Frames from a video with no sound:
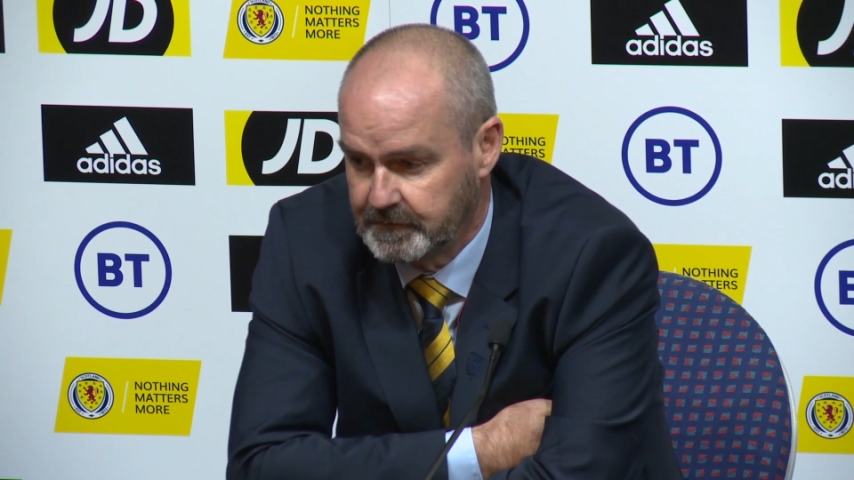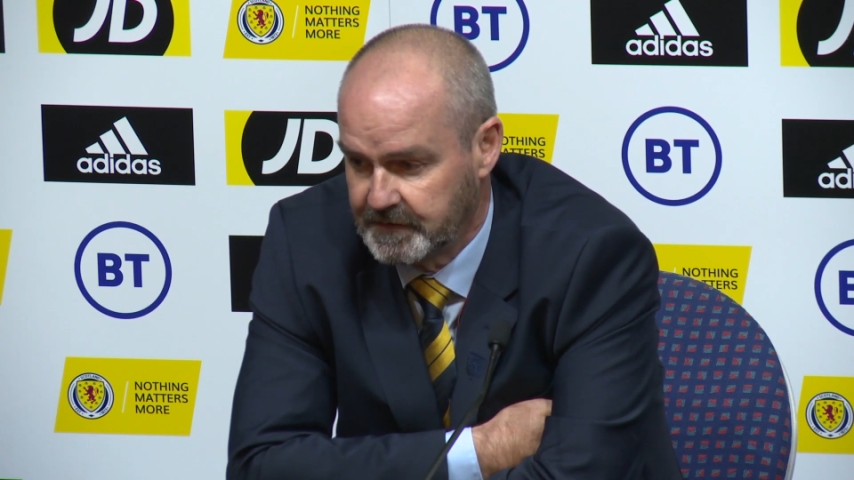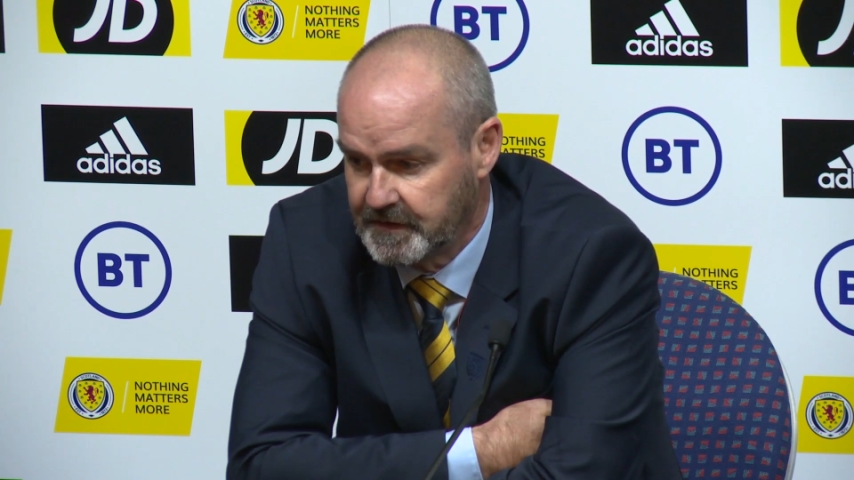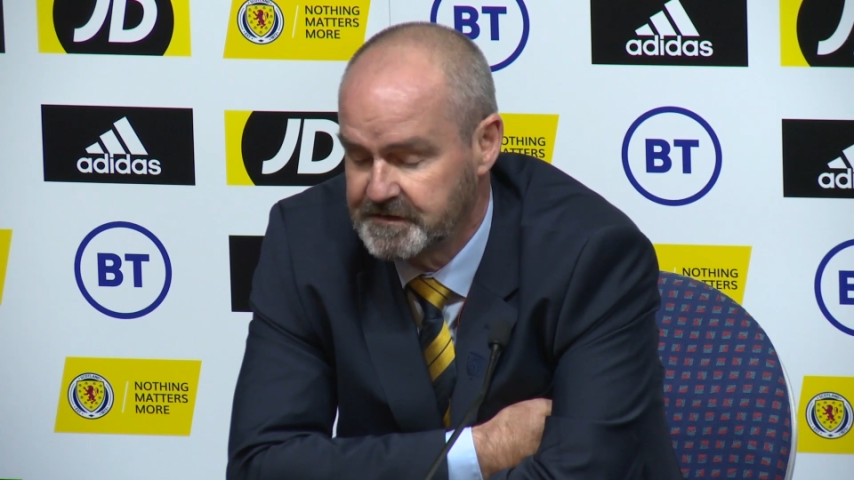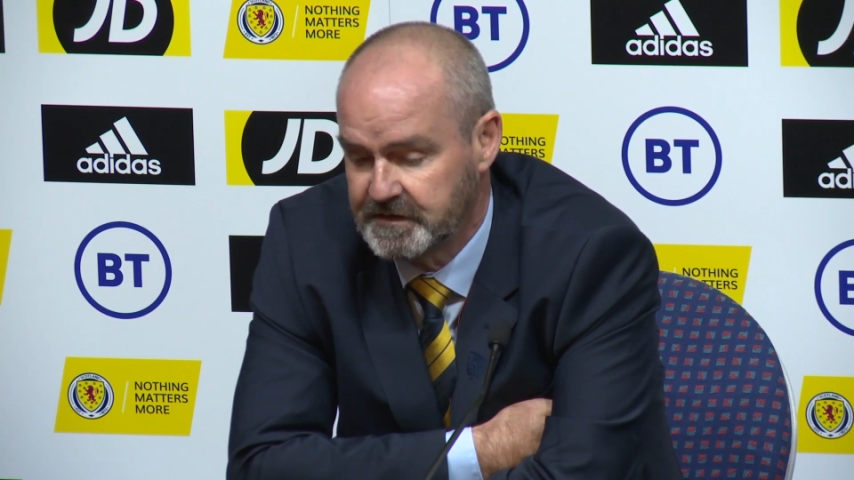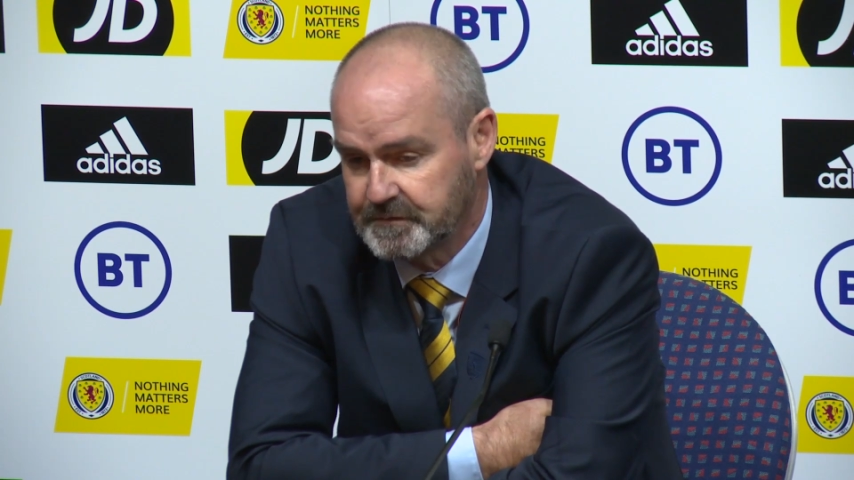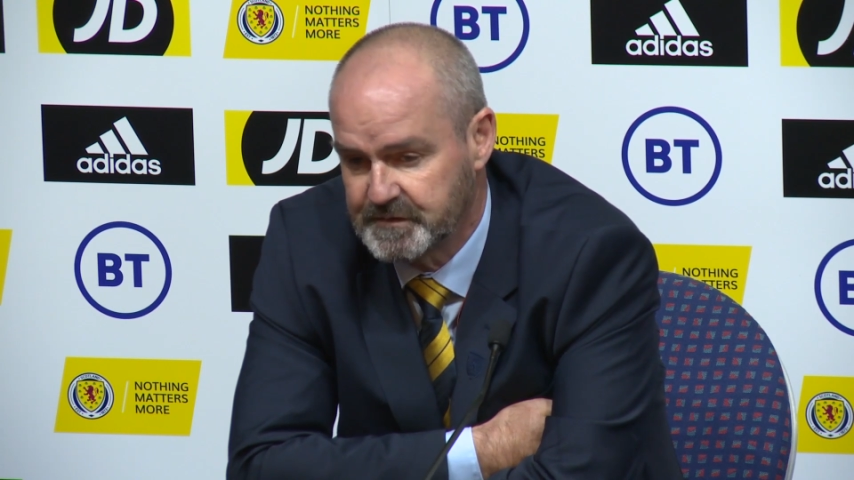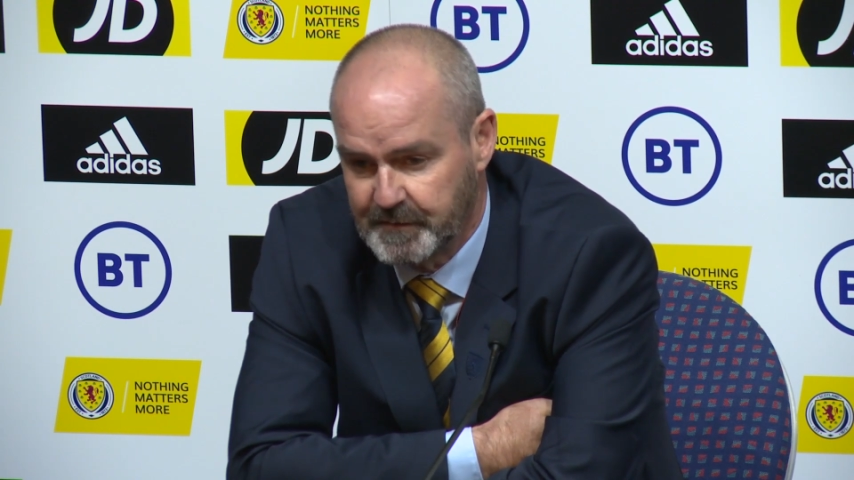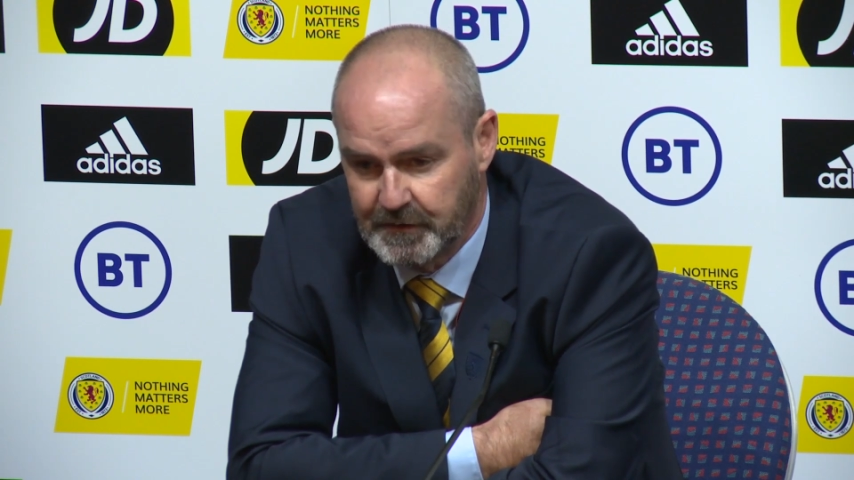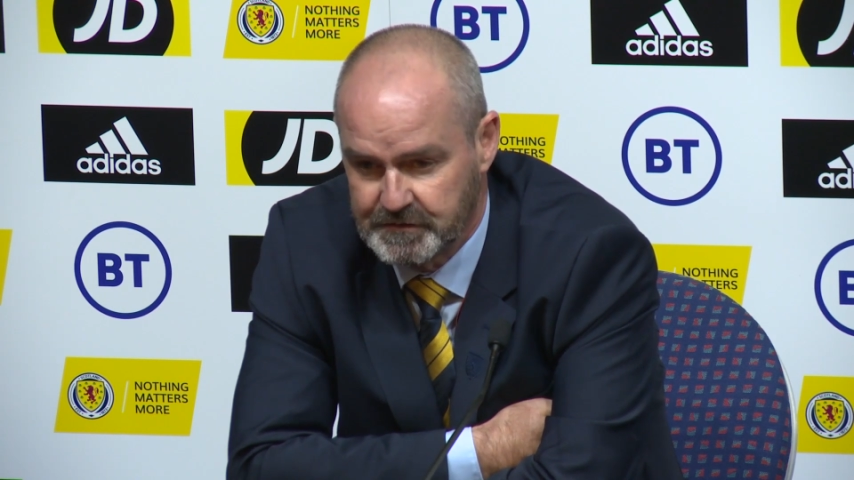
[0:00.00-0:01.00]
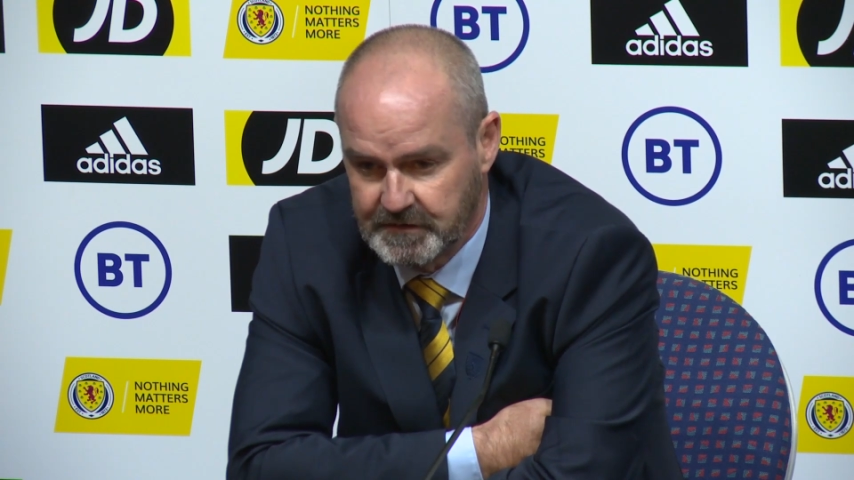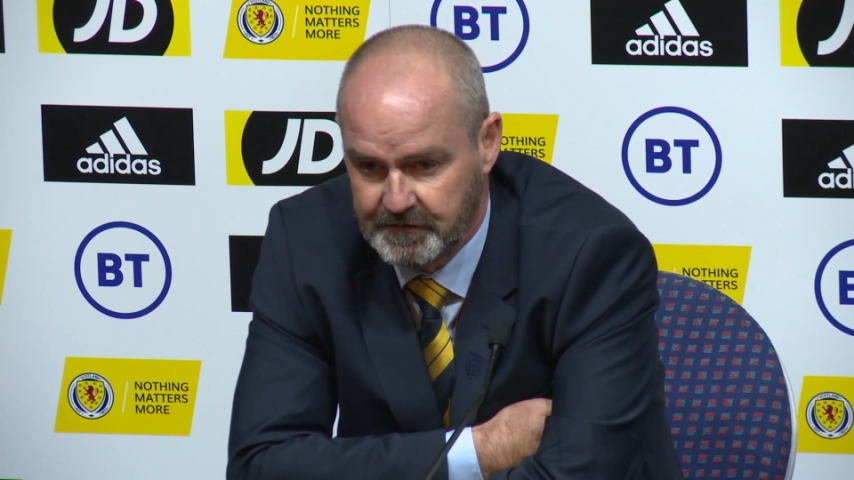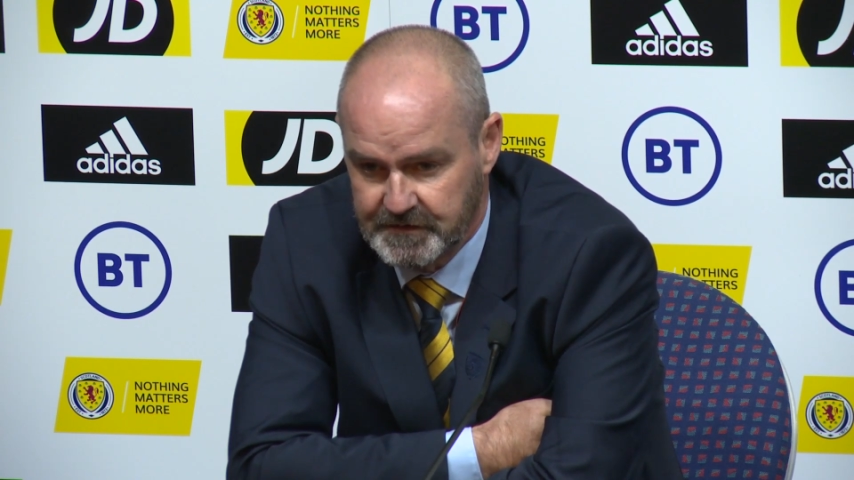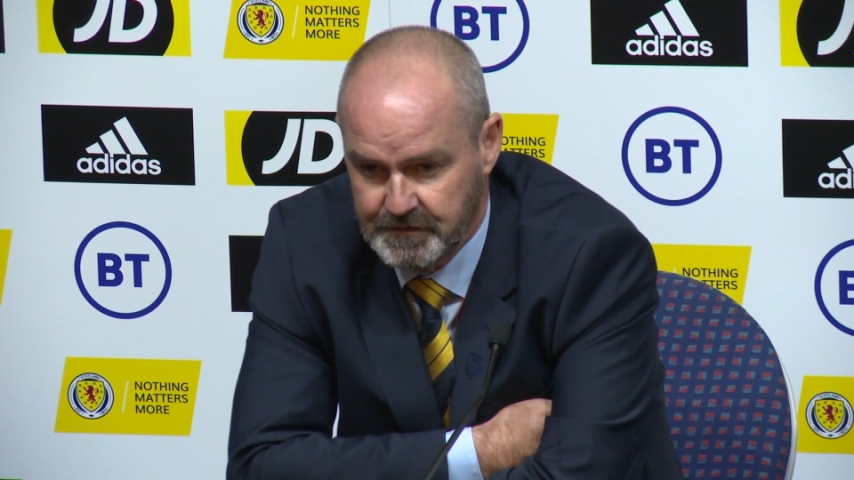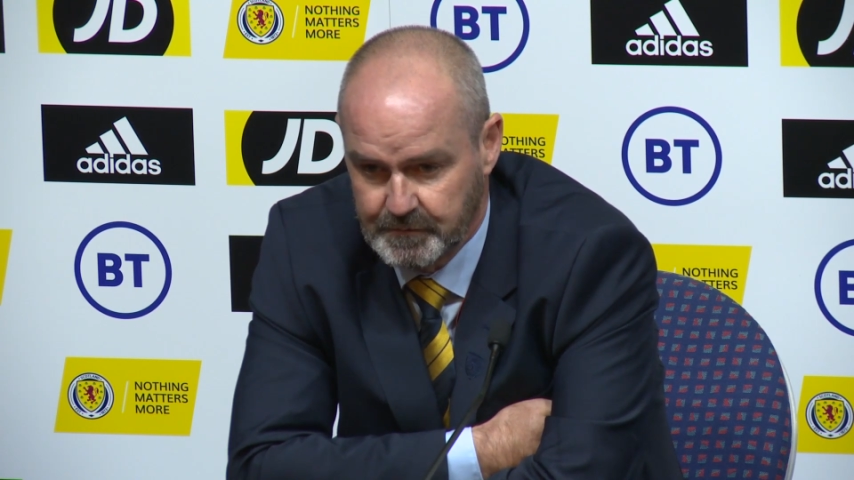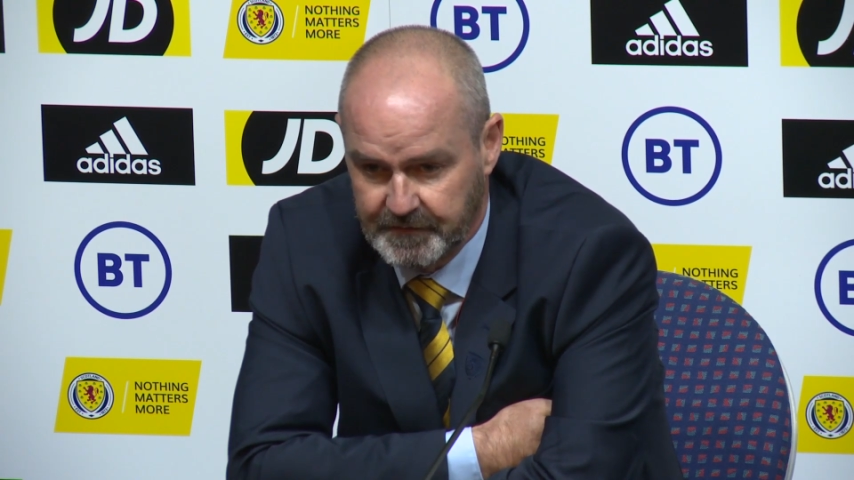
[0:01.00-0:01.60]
I see some smiles in the dressing